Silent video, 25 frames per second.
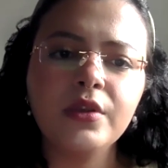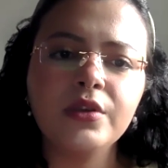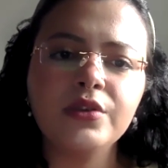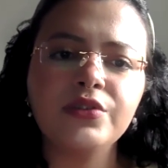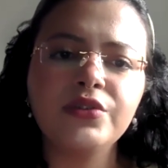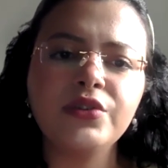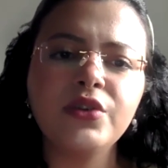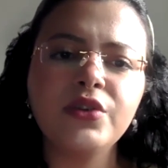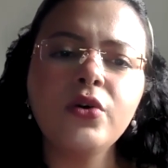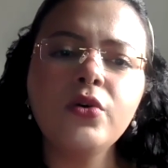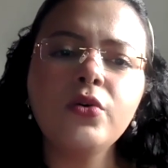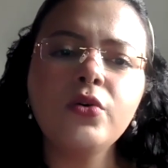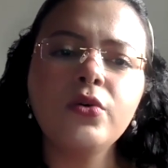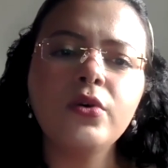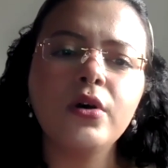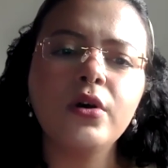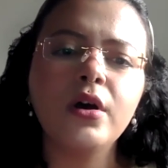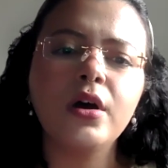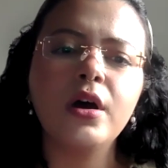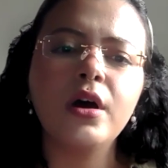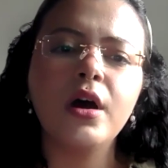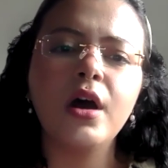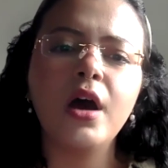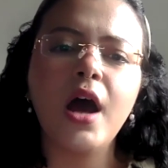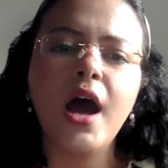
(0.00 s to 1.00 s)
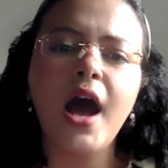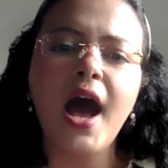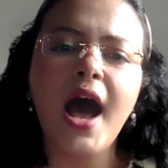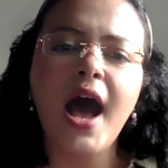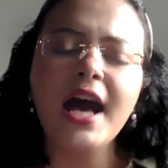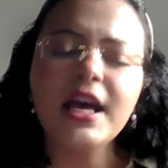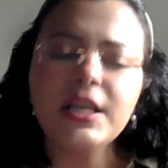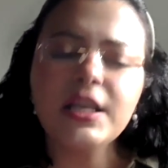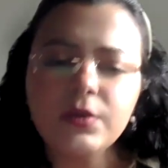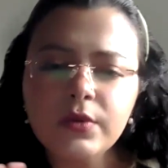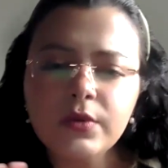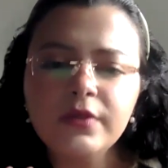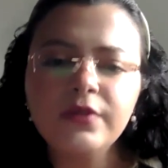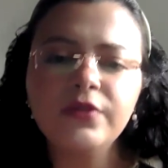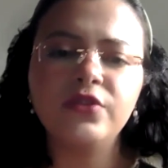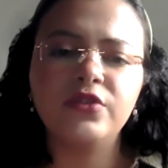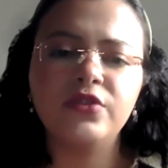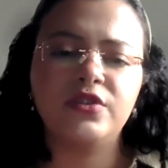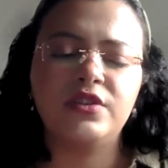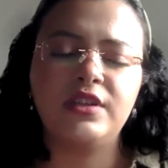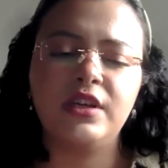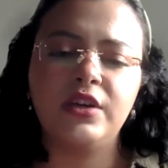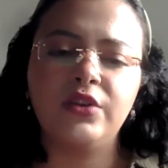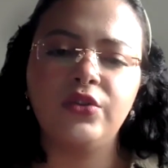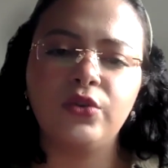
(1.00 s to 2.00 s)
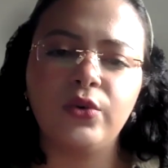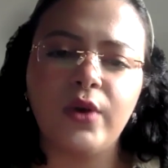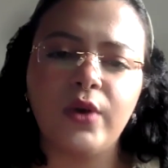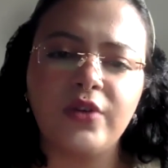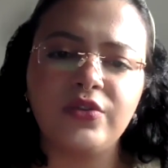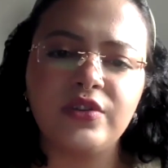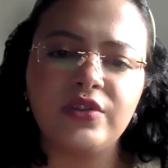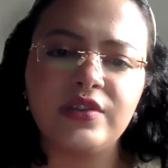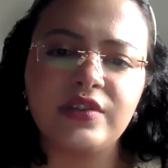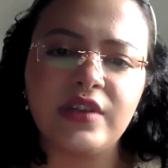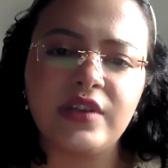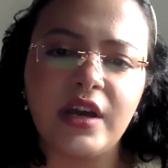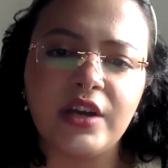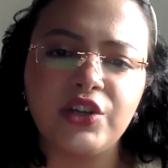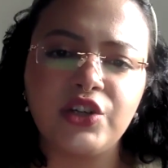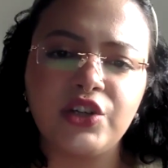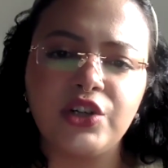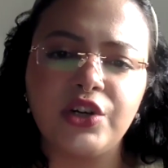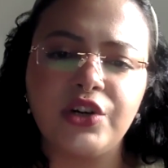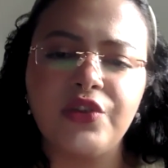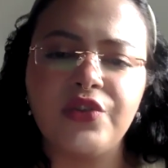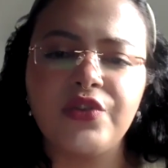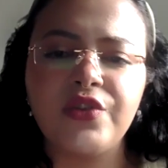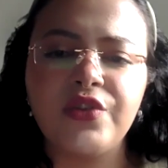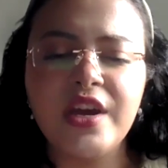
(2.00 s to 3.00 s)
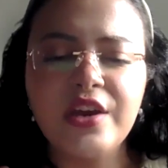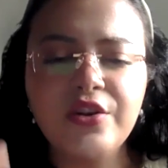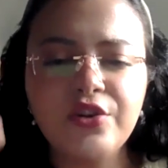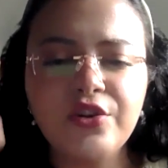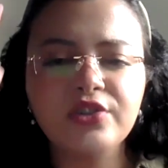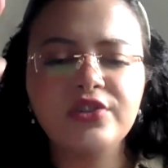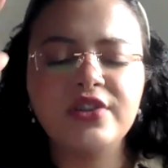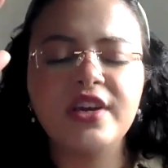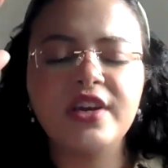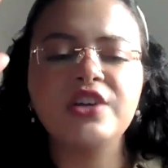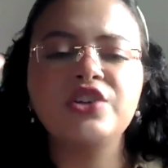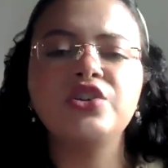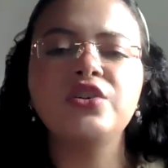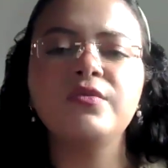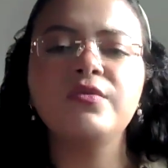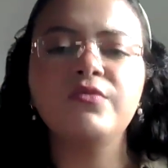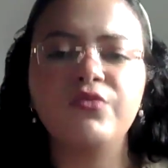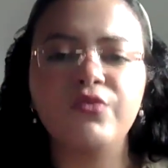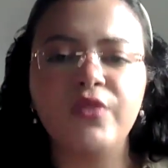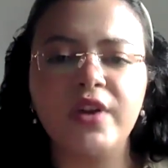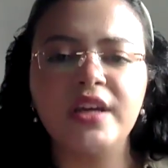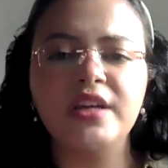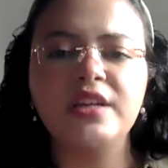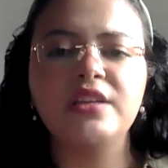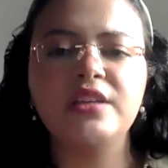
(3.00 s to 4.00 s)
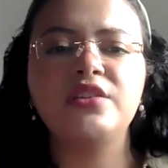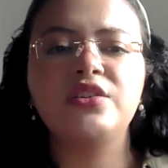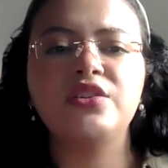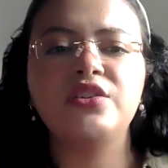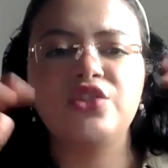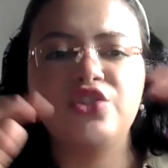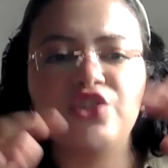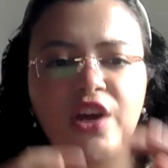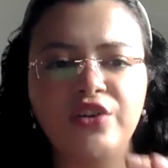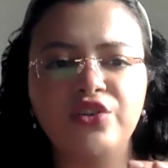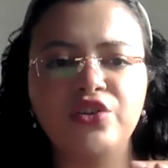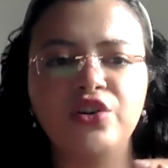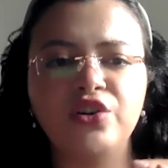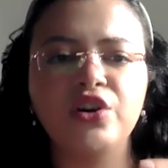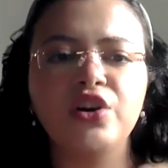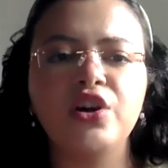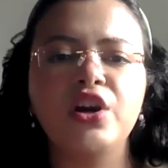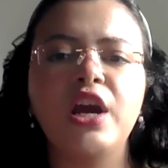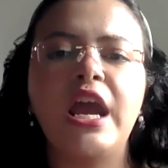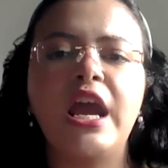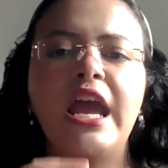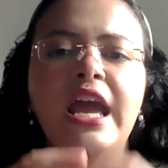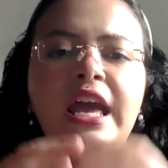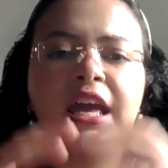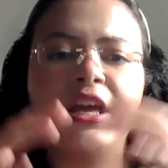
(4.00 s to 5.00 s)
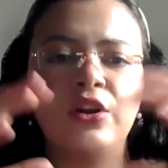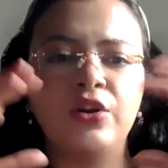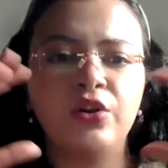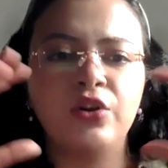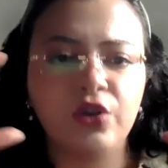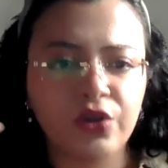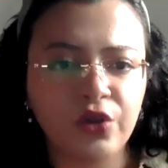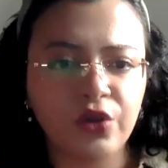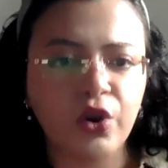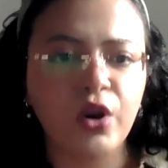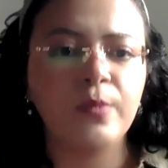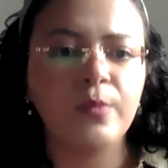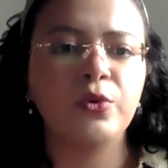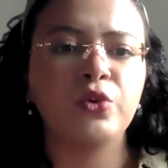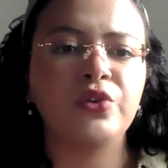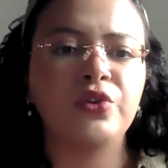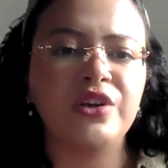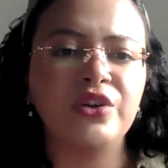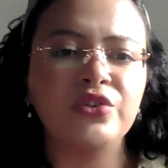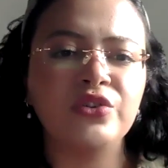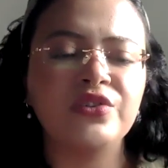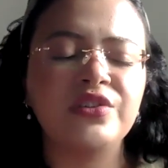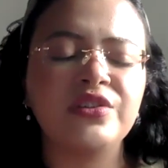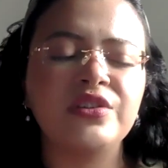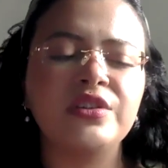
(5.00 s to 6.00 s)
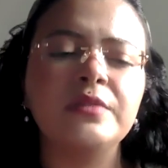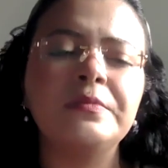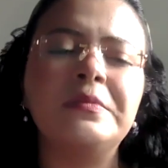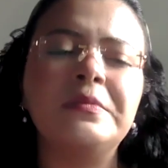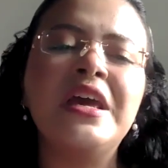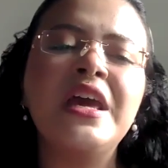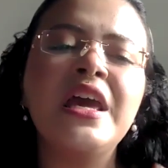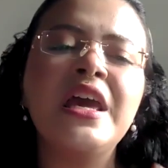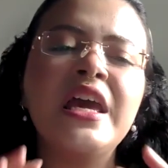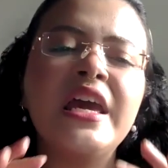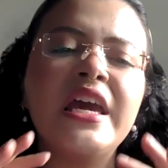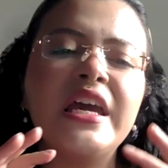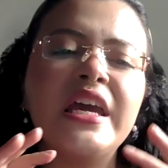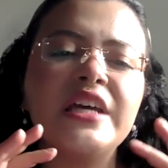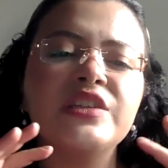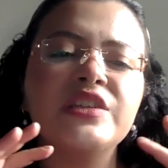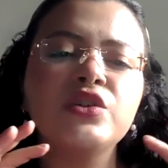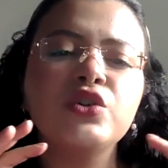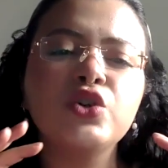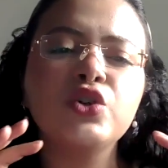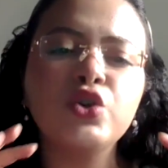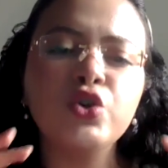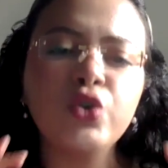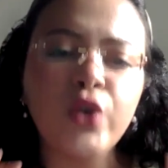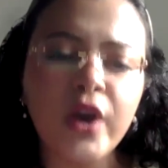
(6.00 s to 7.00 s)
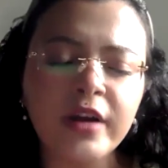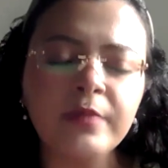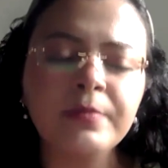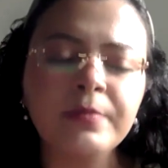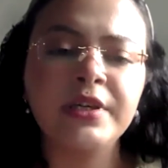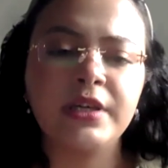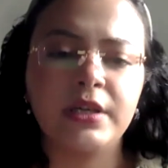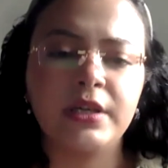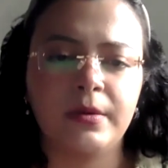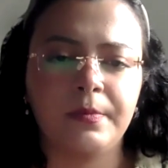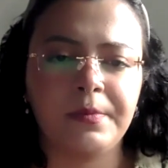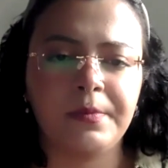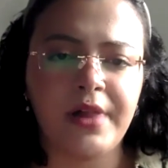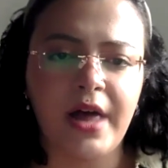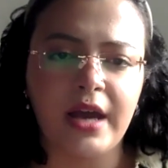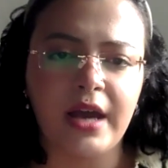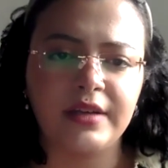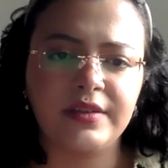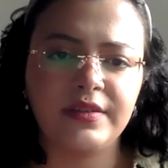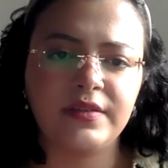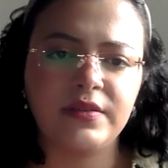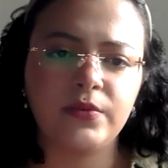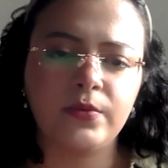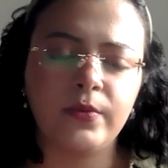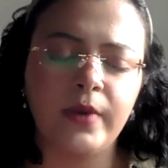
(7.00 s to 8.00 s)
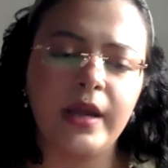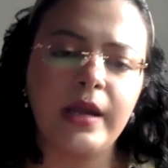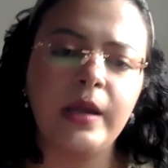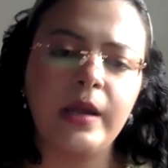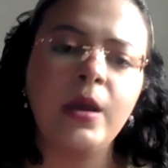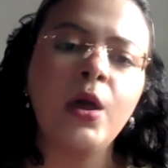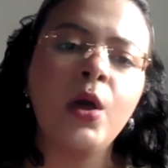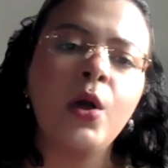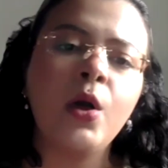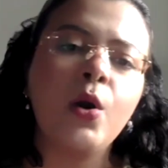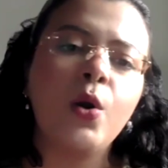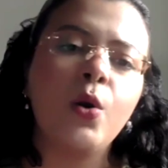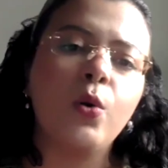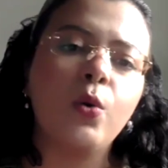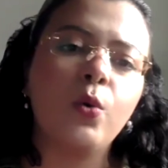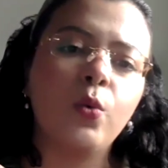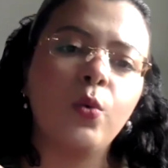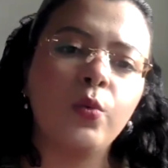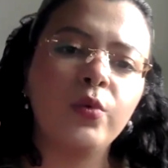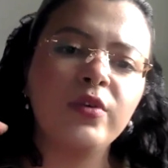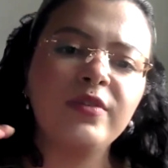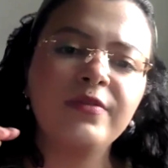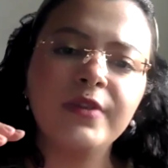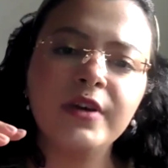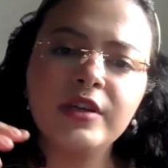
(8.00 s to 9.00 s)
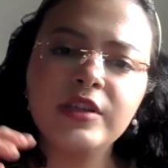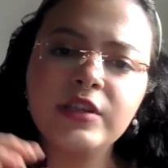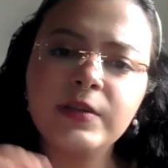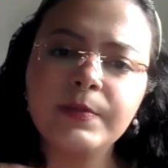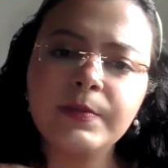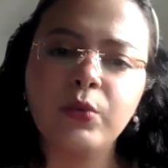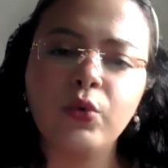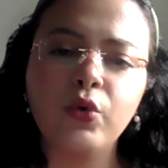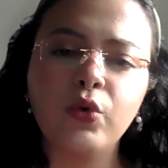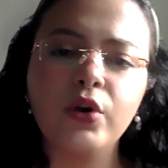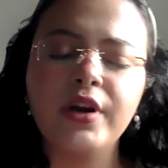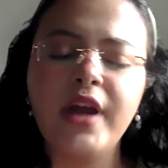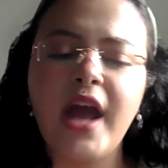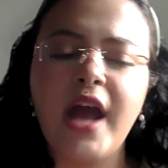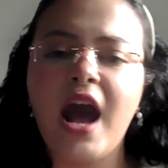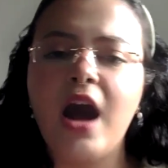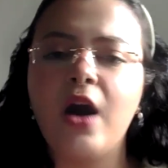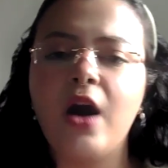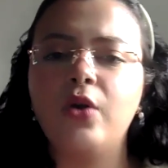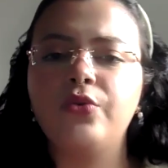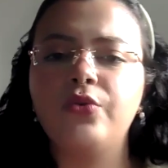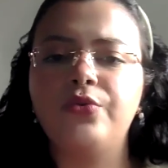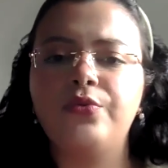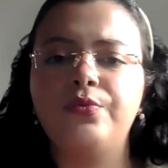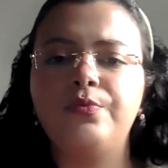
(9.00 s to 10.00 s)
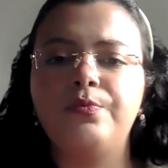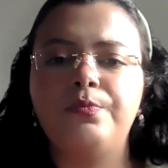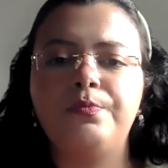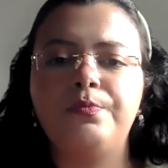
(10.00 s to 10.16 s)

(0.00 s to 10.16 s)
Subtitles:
So, as we've seen throughout this lecture, the intersection of race, gender, and the criminal legal system is incredibly complex, right? We've explored how